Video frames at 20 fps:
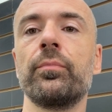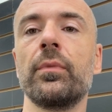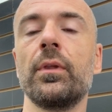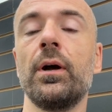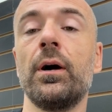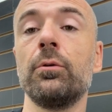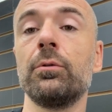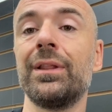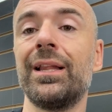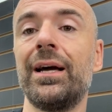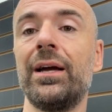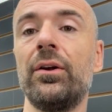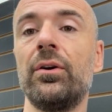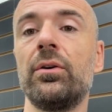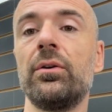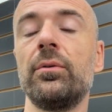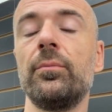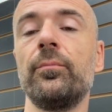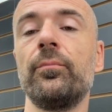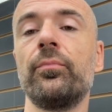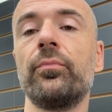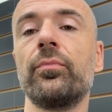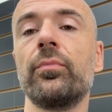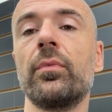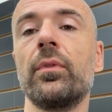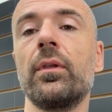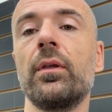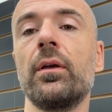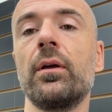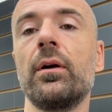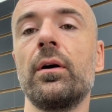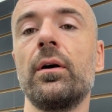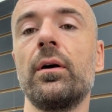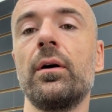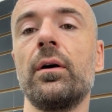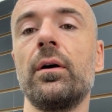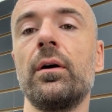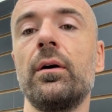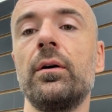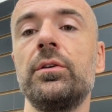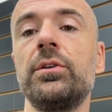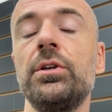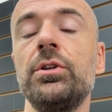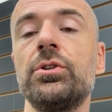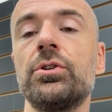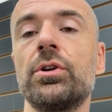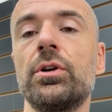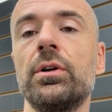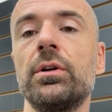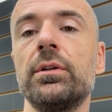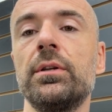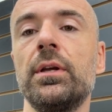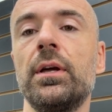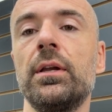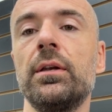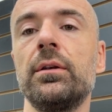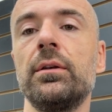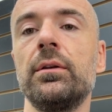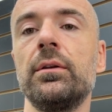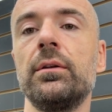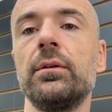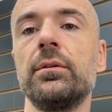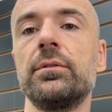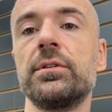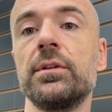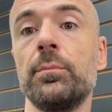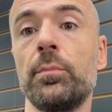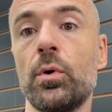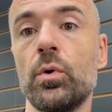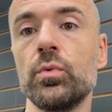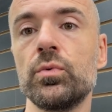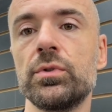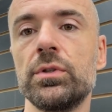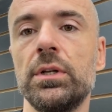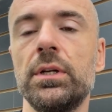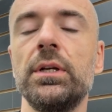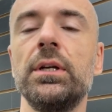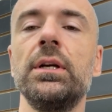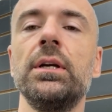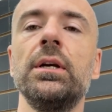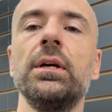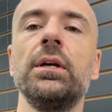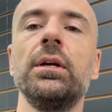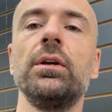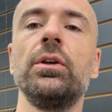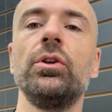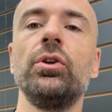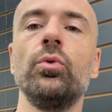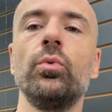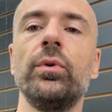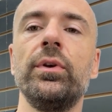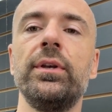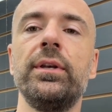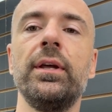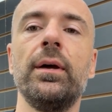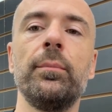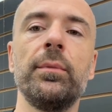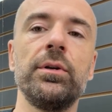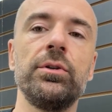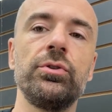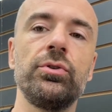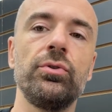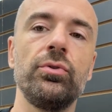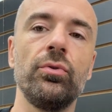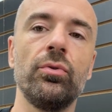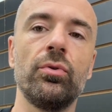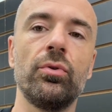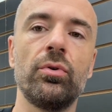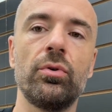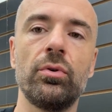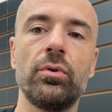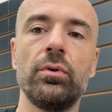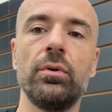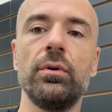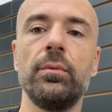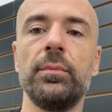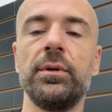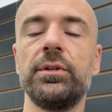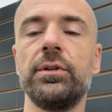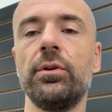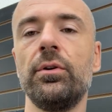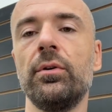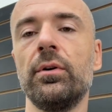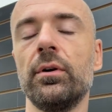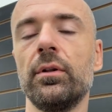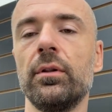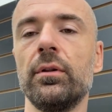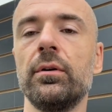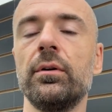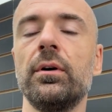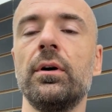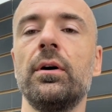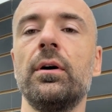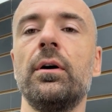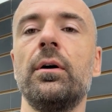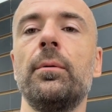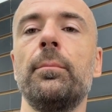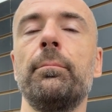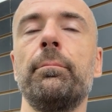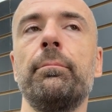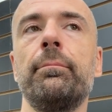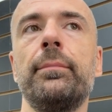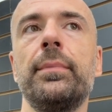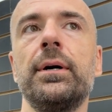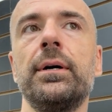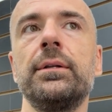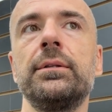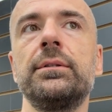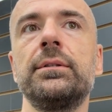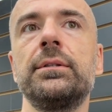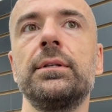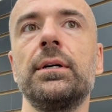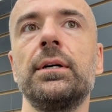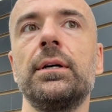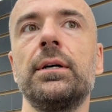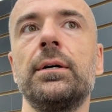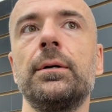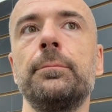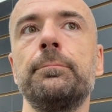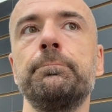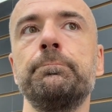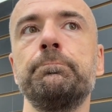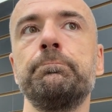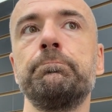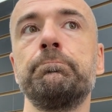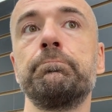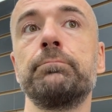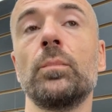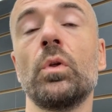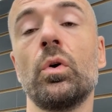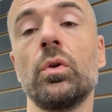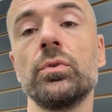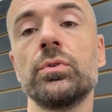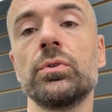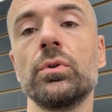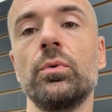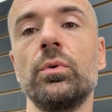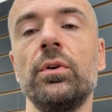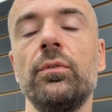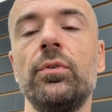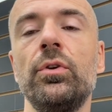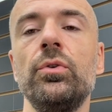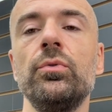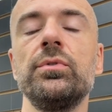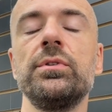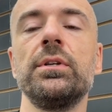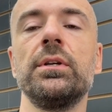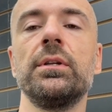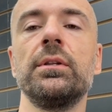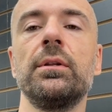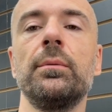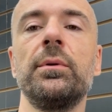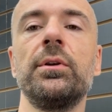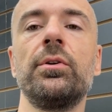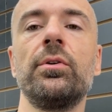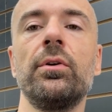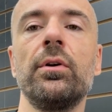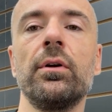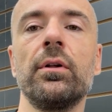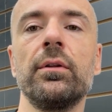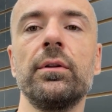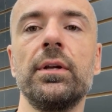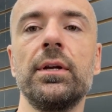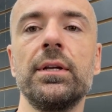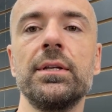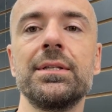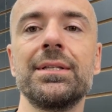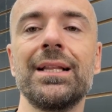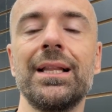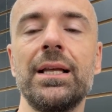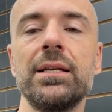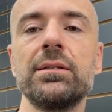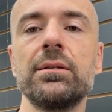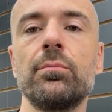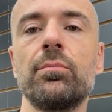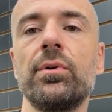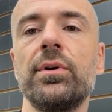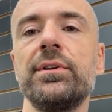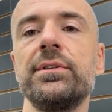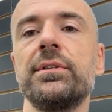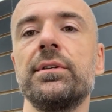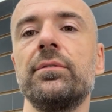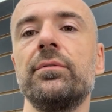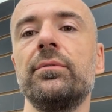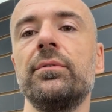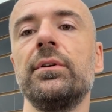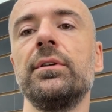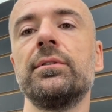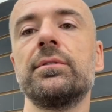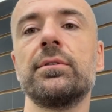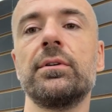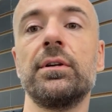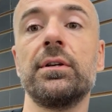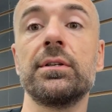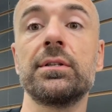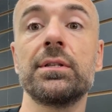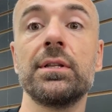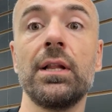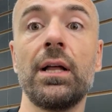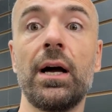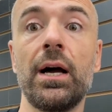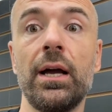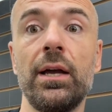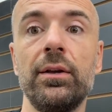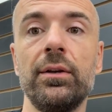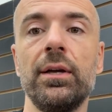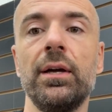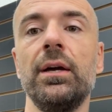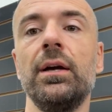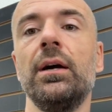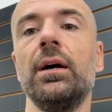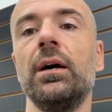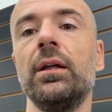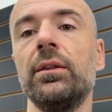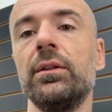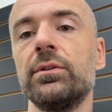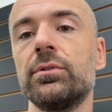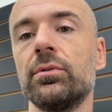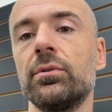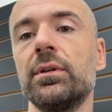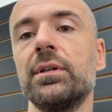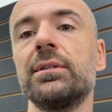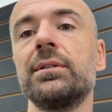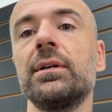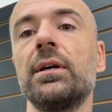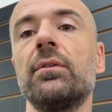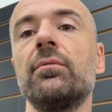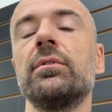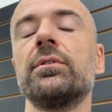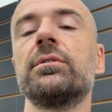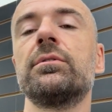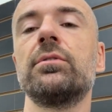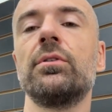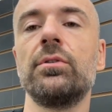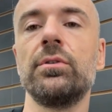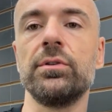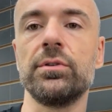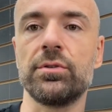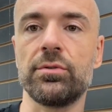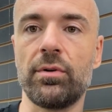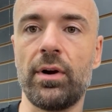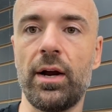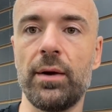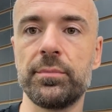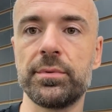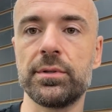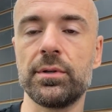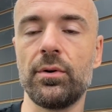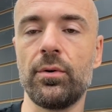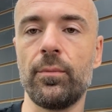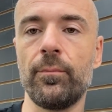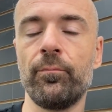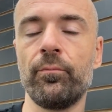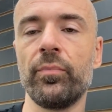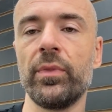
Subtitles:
outlier t-shirt, then supposedly you would damage your material. But also, if using the material that is less abrasive, it's going to slide. And this one doesn't have a sternum strap. So